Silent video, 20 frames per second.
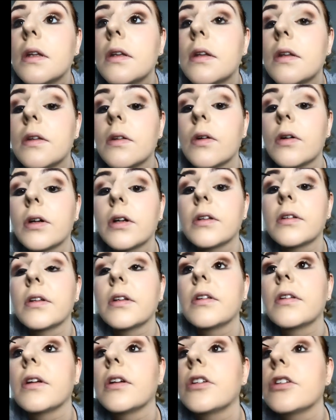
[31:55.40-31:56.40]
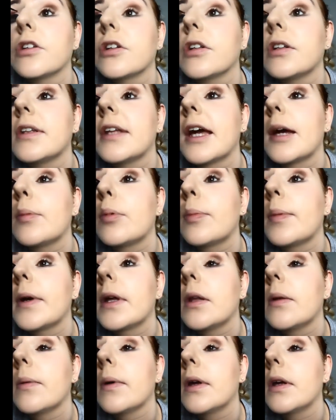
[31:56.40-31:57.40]
This is honestly such a good tip,
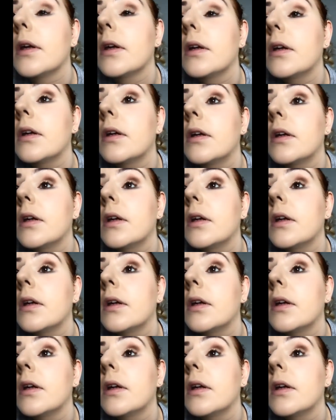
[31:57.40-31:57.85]
by the way.